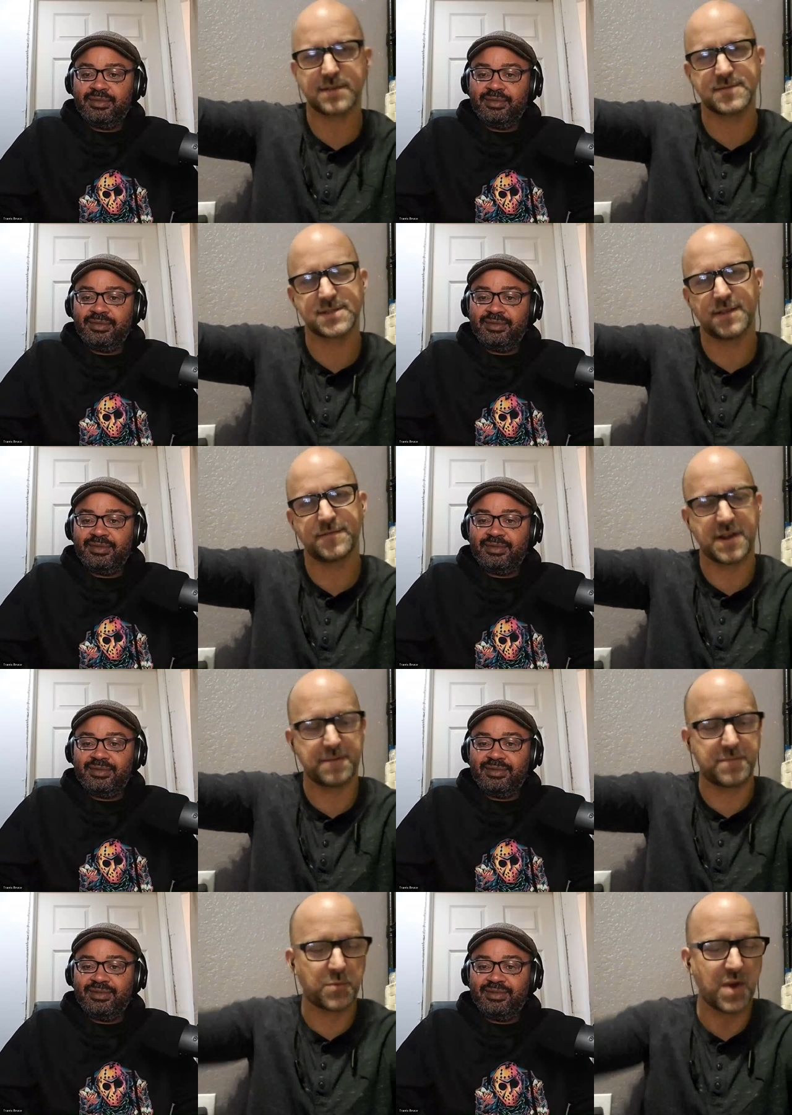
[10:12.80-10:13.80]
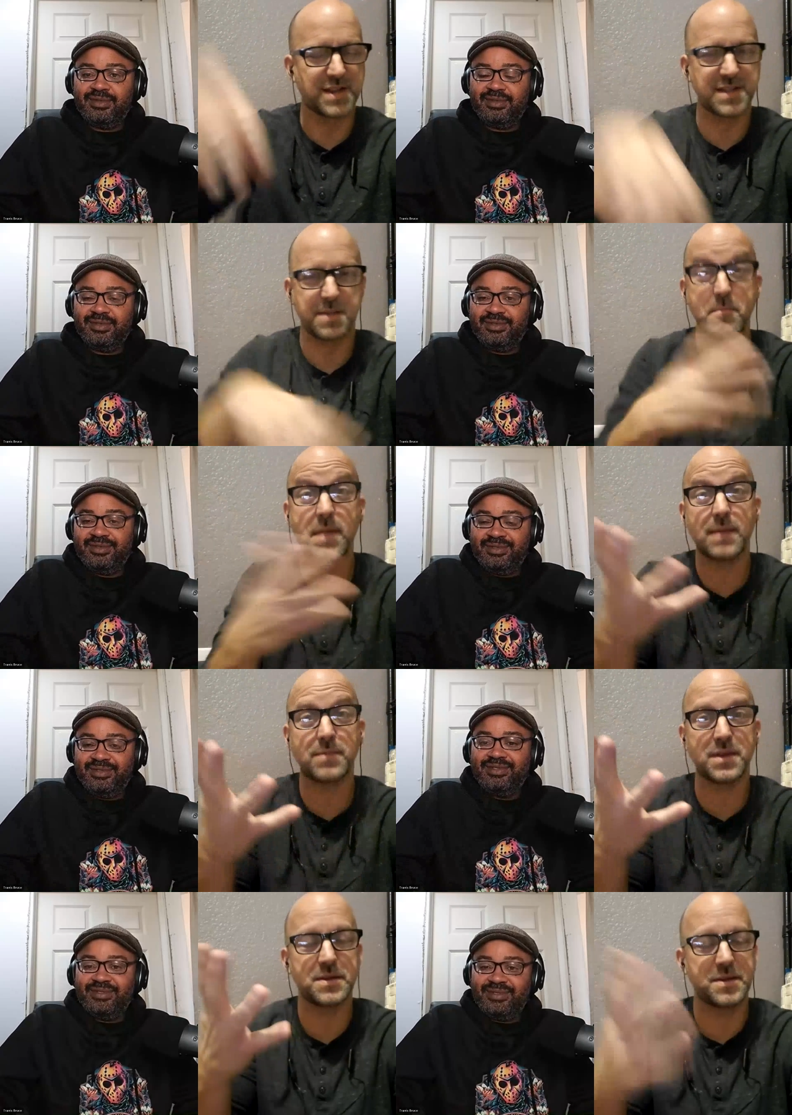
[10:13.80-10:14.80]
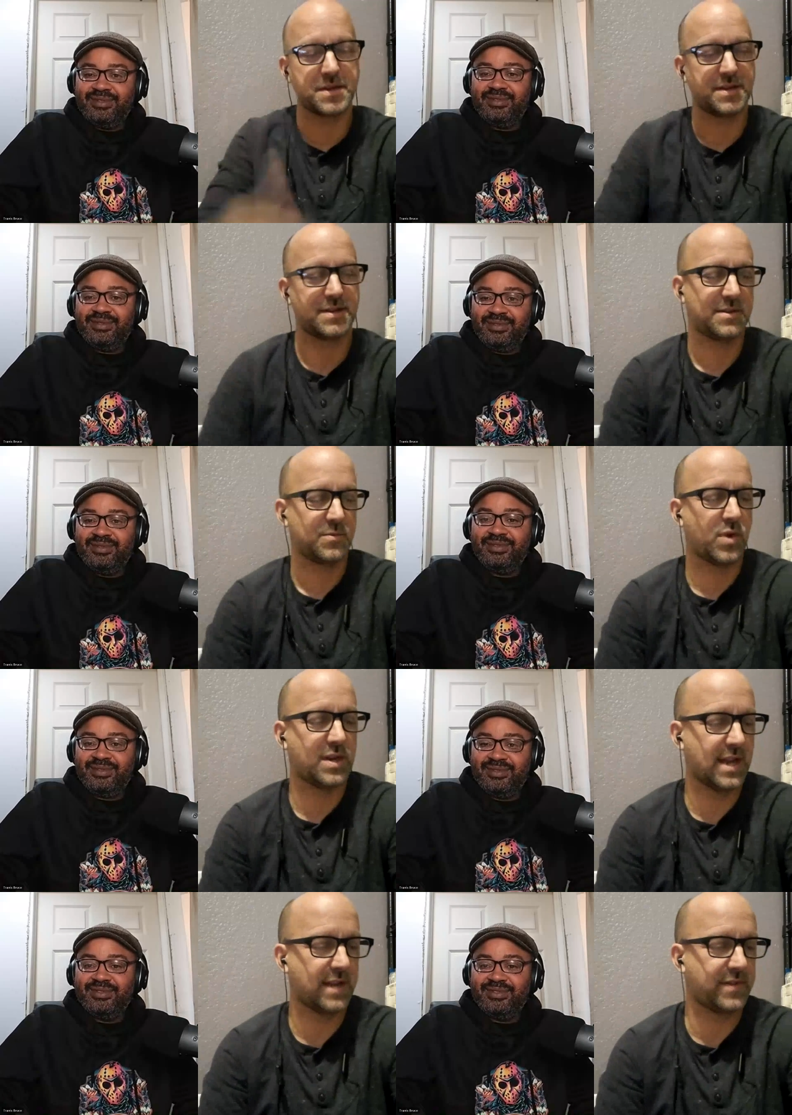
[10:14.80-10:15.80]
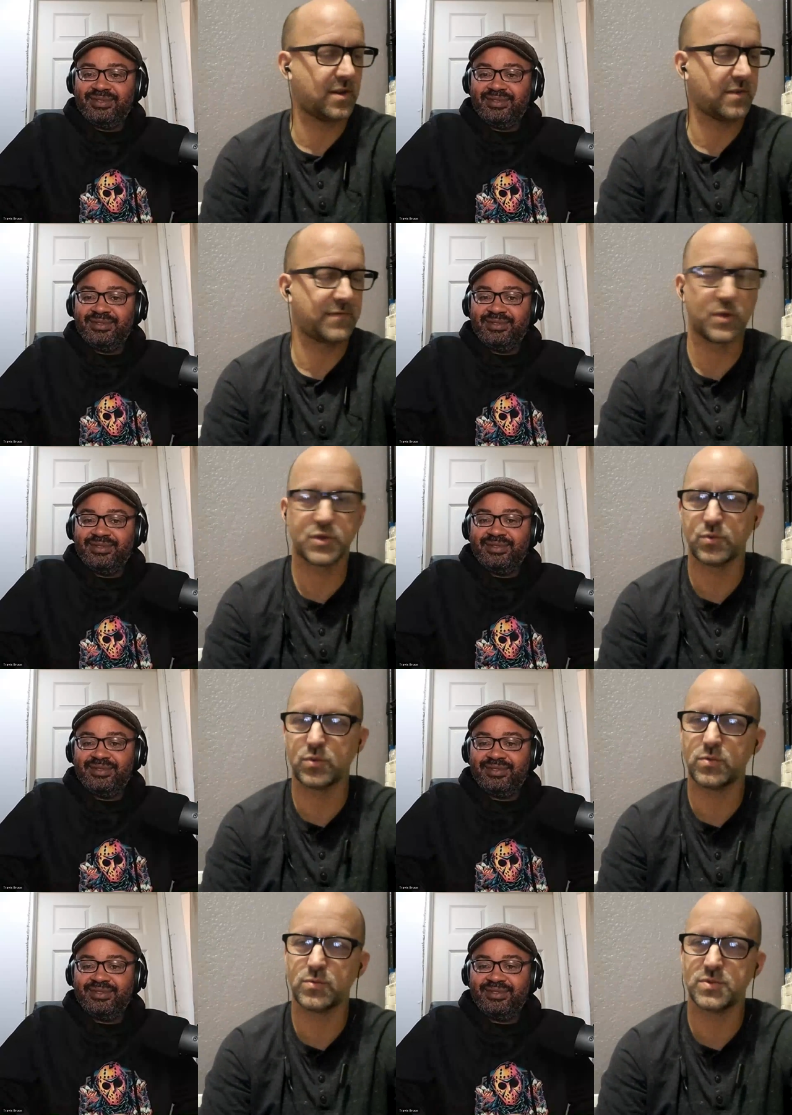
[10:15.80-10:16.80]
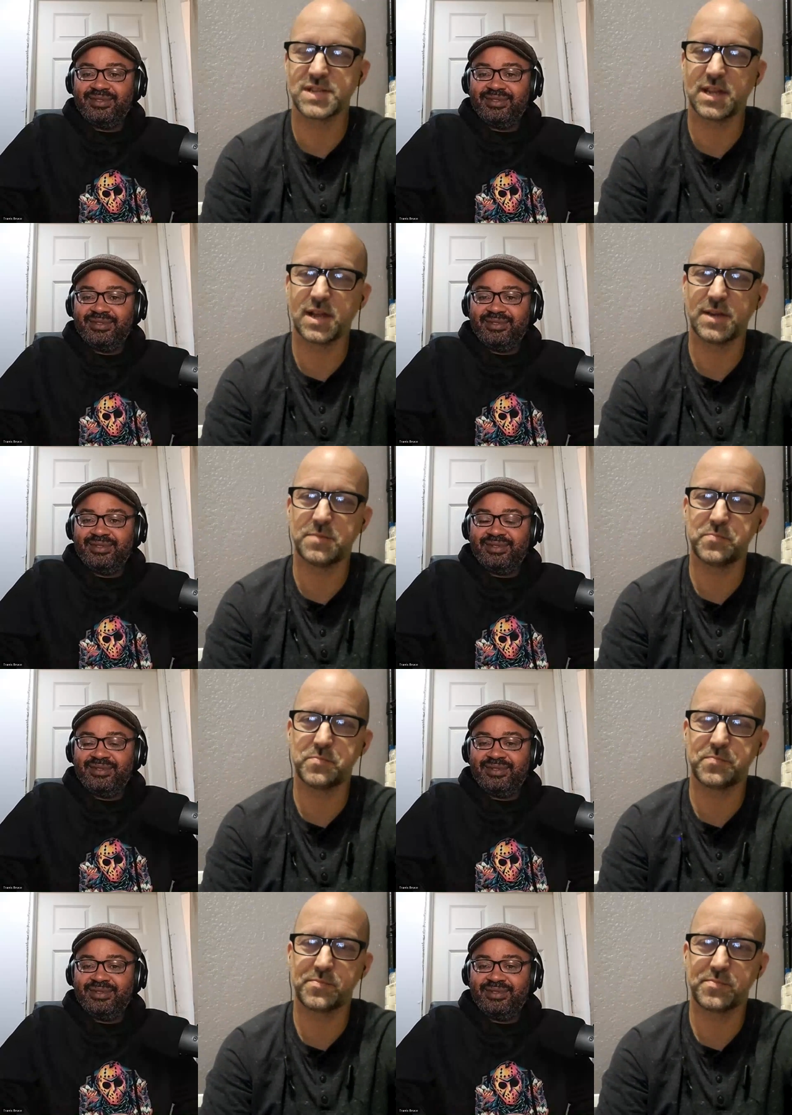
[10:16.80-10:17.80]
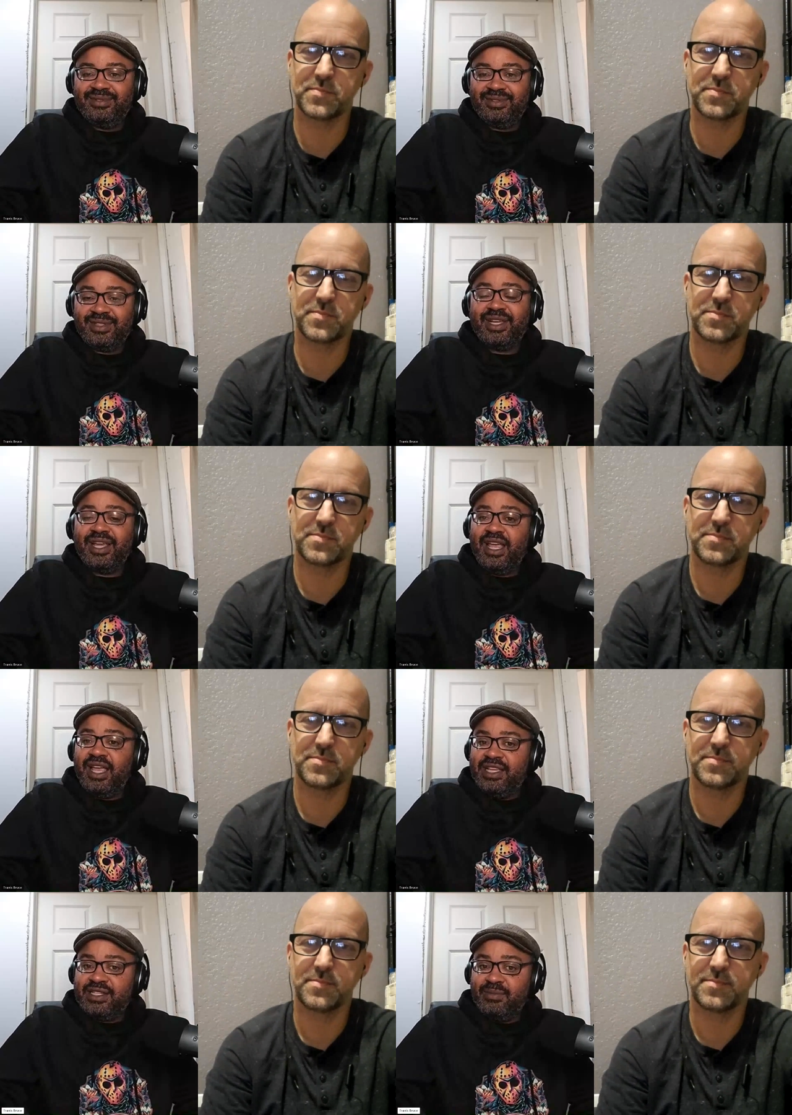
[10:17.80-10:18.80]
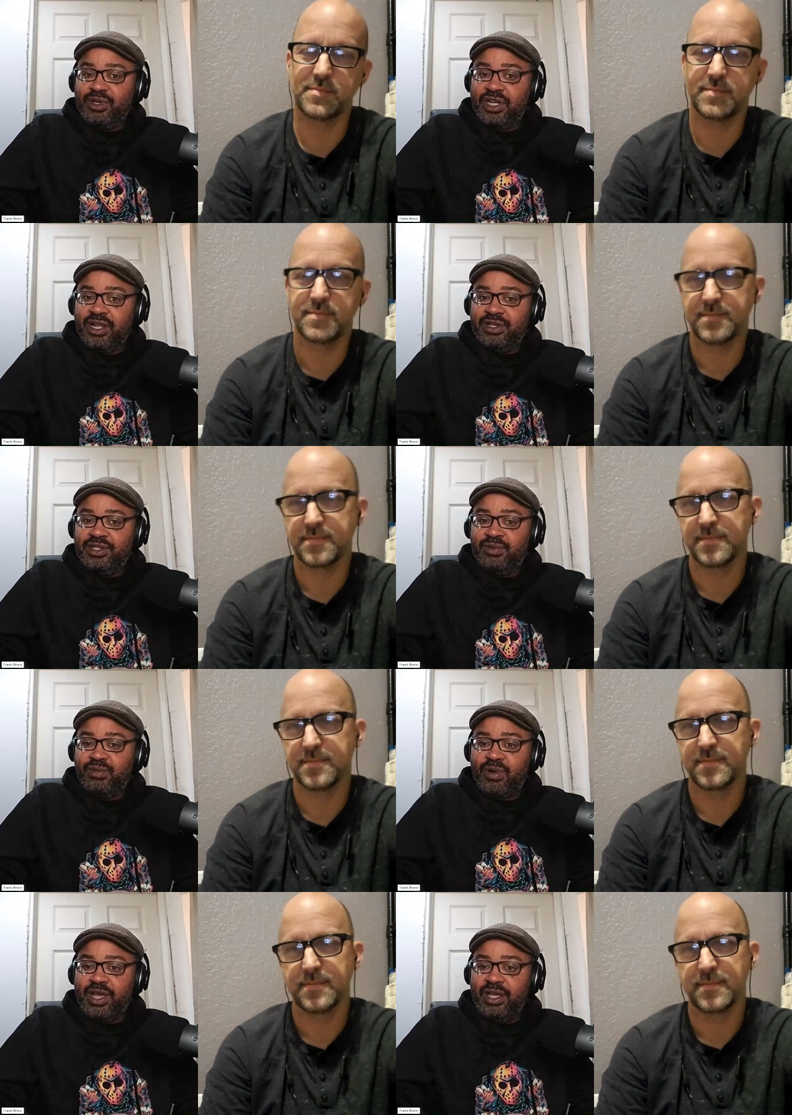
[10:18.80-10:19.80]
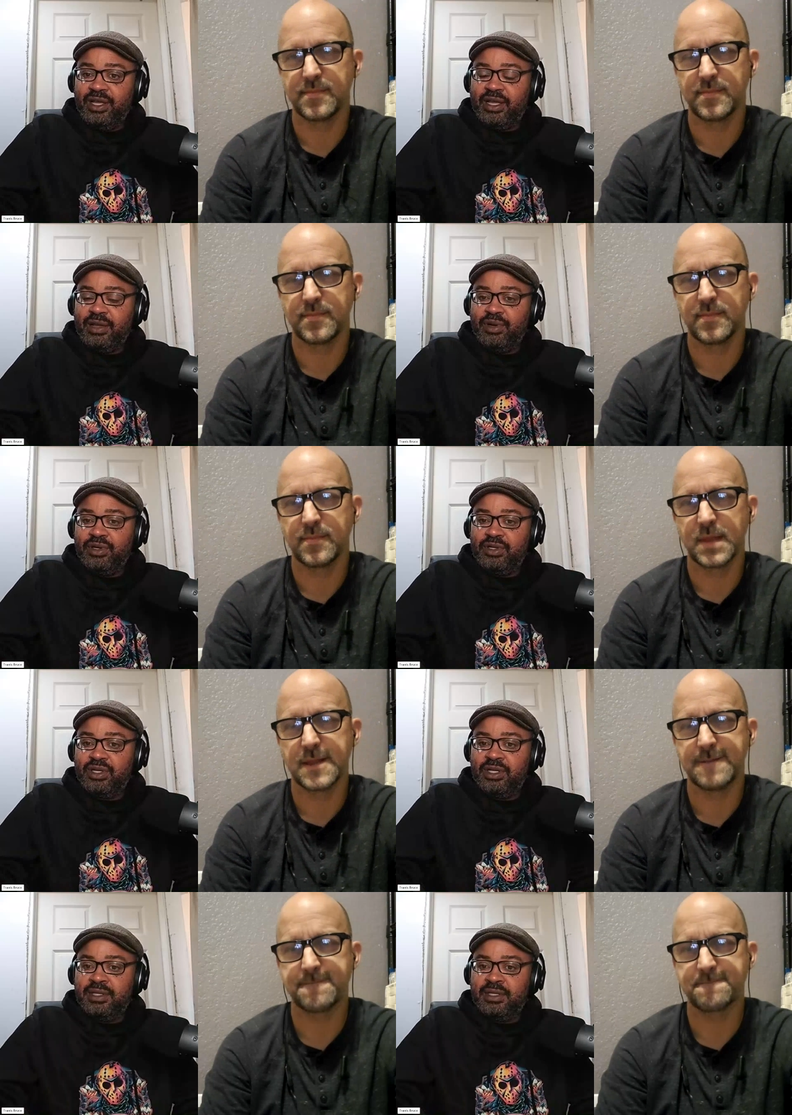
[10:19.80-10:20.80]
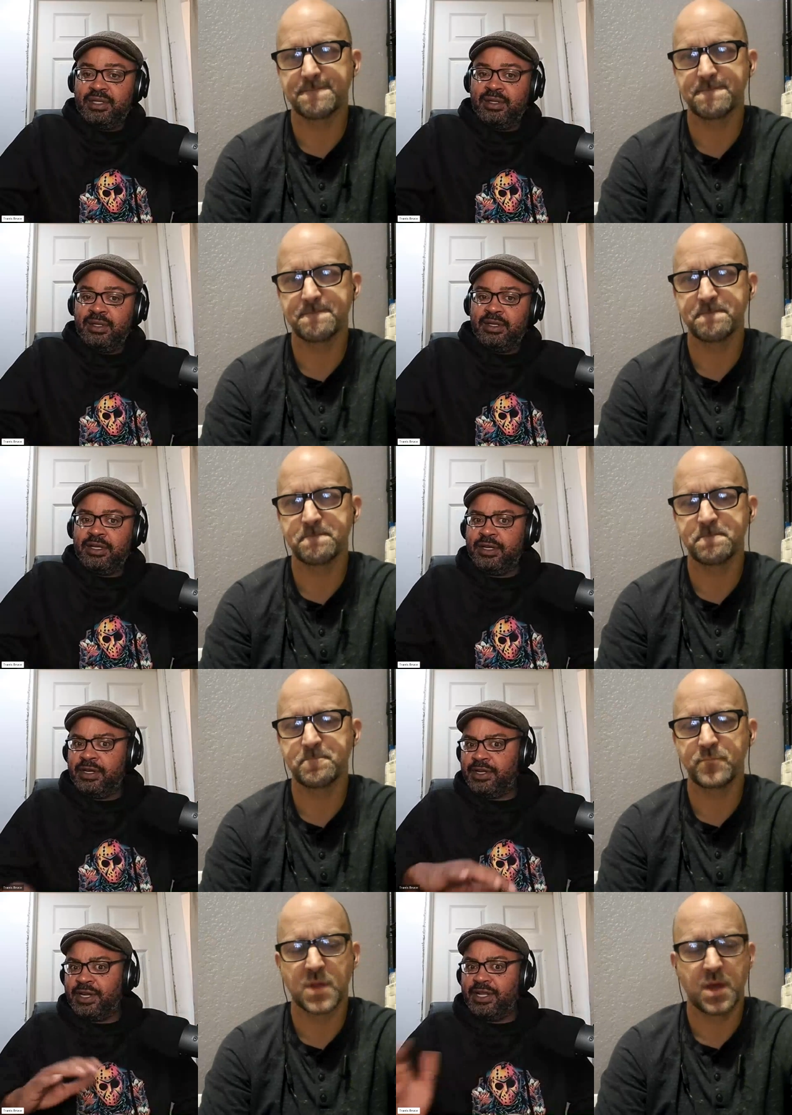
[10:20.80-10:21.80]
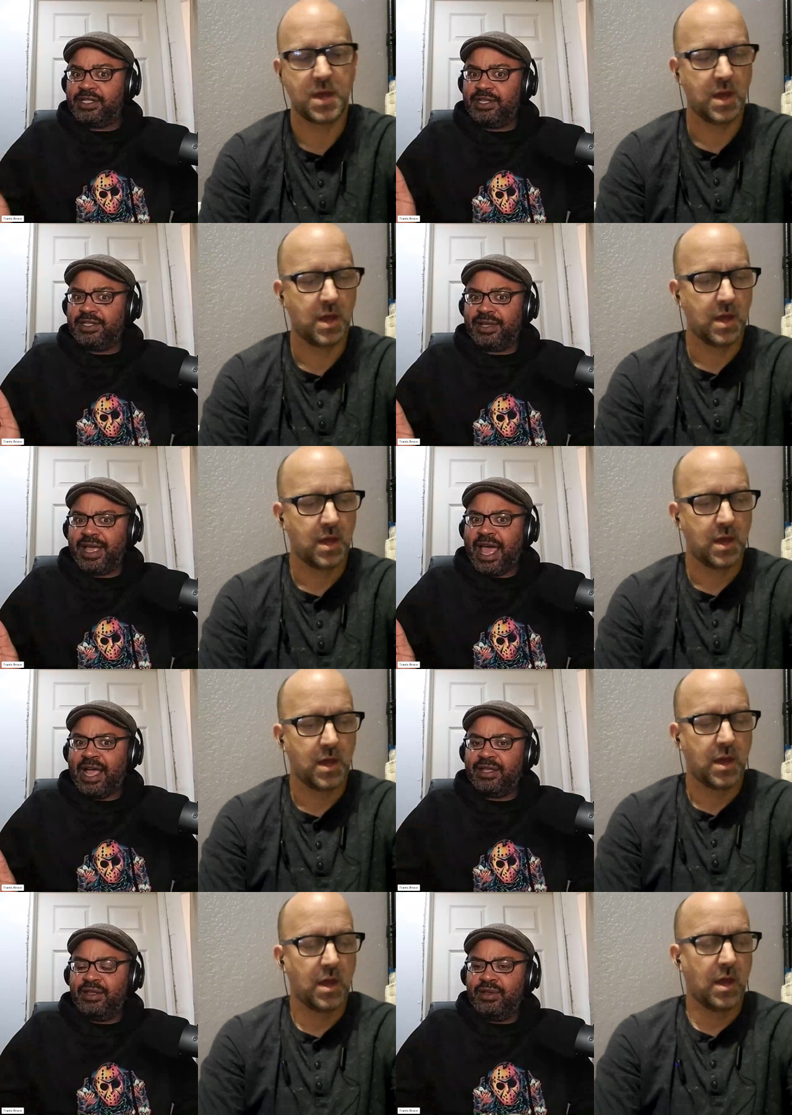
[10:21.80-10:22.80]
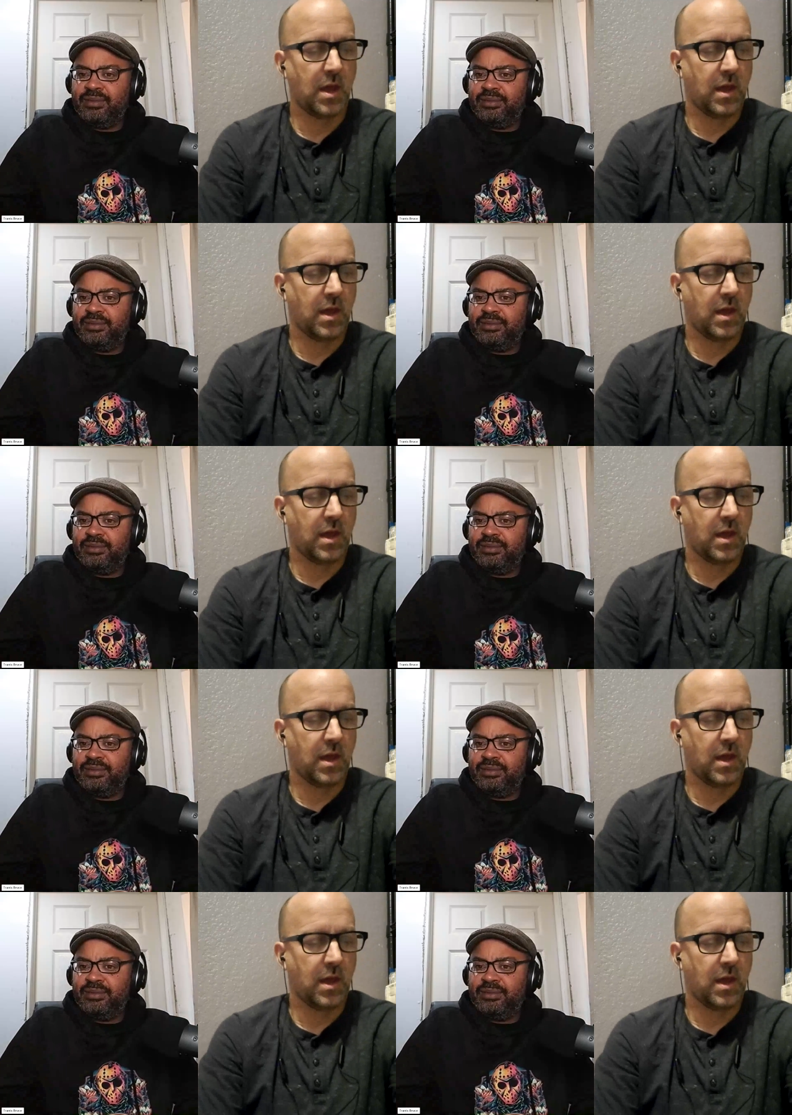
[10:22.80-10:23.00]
Speaker 1: of stuff that I've been writing that maybe one day in the near future will will see light.
Speaker 2: Is it more challenging writing and producing than is, is acting?